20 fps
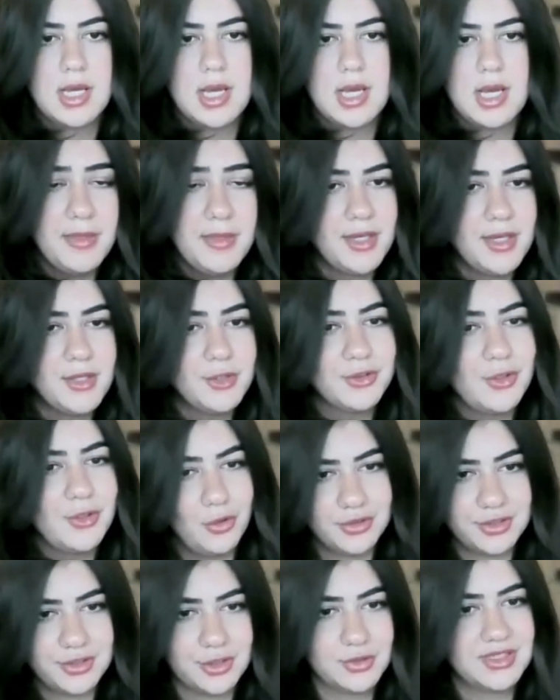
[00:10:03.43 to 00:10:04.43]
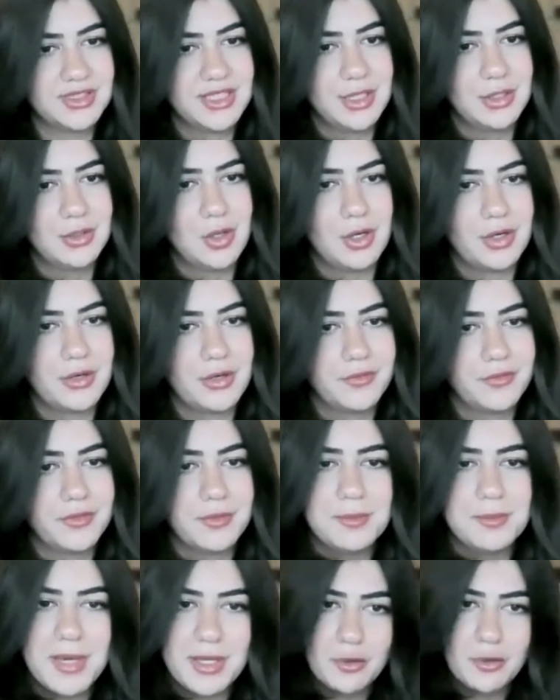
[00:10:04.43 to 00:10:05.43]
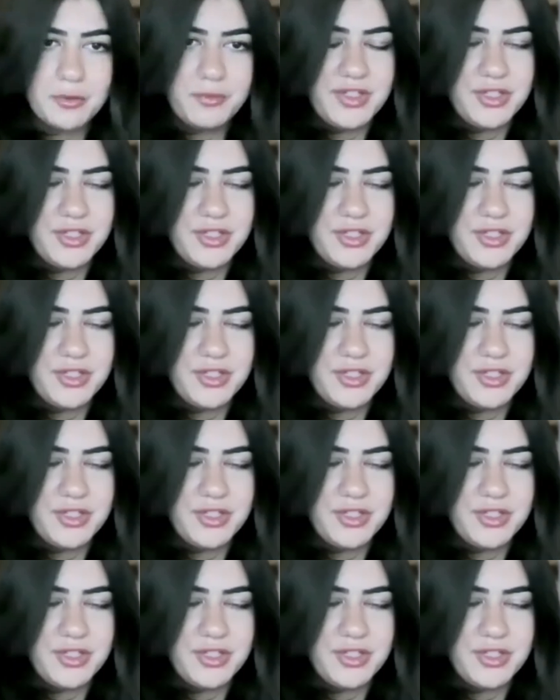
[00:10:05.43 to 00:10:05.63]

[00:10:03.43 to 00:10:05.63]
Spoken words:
And then you'll also see a lot of metal